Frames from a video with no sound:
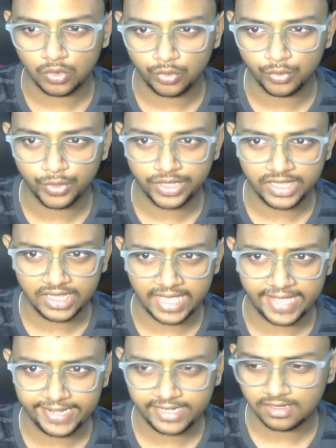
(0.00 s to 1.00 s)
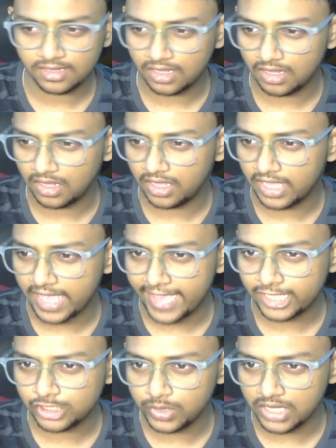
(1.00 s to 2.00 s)
rook e8,
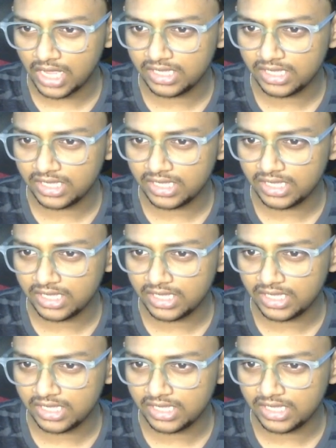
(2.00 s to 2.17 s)
Actually,